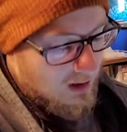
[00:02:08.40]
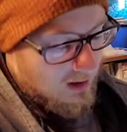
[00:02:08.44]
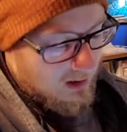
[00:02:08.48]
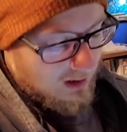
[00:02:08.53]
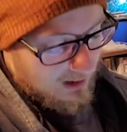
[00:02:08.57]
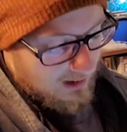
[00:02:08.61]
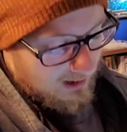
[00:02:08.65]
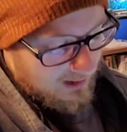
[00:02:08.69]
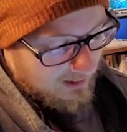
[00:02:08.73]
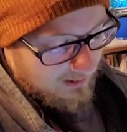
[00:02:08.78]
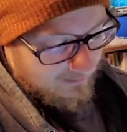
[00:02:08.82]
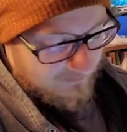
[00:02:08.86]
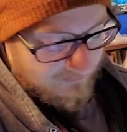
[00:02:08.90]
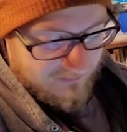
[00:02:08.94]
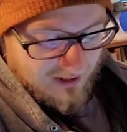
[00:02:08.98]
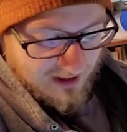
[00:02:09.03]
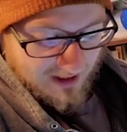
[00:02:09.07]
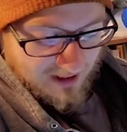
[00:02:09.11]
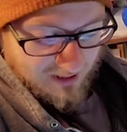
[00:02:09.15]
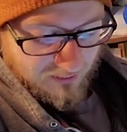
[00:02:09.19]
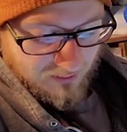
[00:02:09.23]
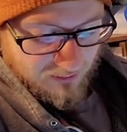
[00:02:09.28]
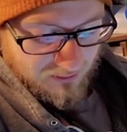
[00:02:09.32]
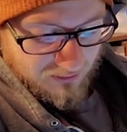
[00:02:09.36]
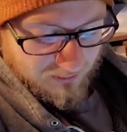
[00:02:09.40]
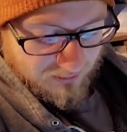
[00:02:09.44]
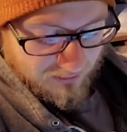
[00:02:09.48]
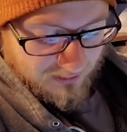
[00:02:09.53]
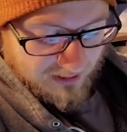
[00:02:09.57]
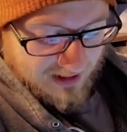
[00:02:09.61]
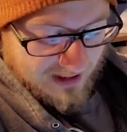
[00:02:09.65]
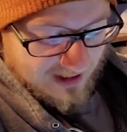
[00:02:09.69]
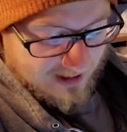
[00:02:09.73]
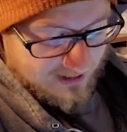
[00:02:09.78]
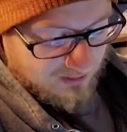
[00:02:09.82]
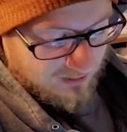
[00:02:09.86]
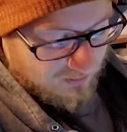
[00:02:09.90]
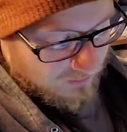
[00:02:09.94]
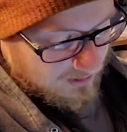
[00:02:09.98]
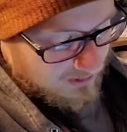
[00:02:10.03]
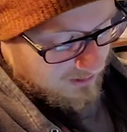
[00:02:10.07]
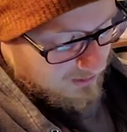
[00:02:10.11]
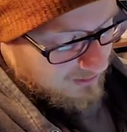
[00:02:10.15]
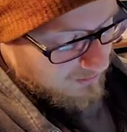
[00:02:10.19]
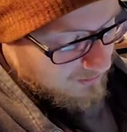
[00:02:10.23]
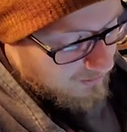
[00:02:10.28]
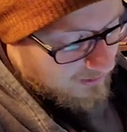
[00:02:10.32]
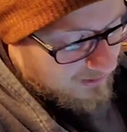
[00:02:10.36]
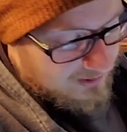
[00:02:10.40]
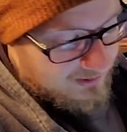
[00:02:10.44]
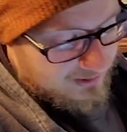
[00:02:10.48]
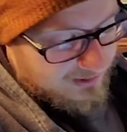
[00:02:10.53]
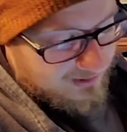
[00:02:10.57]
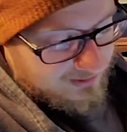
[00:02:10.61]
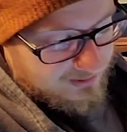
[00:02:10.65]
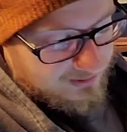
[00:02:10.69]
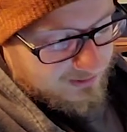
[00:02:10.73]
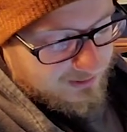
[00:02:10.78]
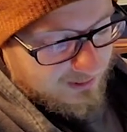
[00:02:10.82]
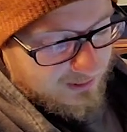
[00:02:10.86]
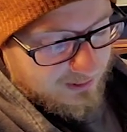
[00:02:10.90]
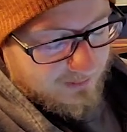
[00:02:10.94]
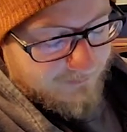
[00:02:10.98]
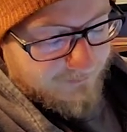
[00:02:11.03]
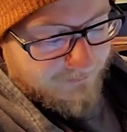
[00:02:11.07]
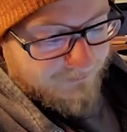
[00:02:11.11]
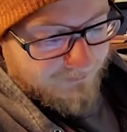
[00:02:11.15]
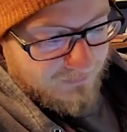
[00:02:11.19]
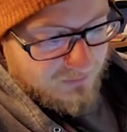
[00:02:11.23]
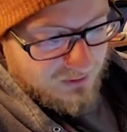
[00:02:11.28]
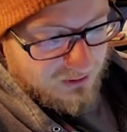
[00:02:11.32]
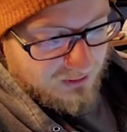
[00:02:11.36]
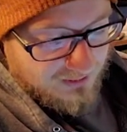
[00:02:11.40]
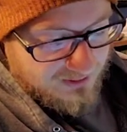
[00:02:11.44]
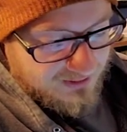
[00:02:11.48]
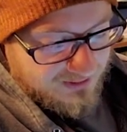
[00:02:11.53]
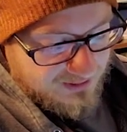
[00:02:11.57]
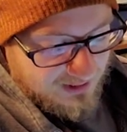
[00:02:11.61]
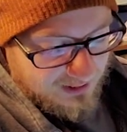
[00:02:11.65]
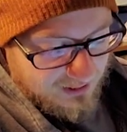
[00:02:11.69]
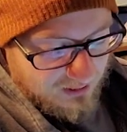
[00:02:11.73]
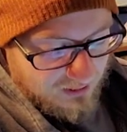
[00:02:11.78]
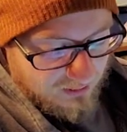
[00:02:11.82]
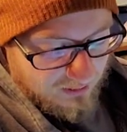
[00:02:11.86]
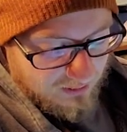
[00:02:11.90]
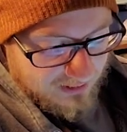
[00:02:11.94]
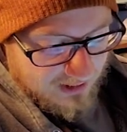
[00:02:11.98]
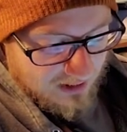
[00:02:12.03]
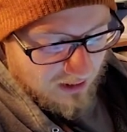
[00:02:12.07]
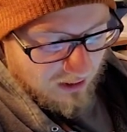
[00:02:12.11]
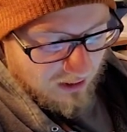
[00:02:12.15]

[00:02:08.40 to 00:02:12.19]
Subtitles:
of natural gas resources. So let's take a look at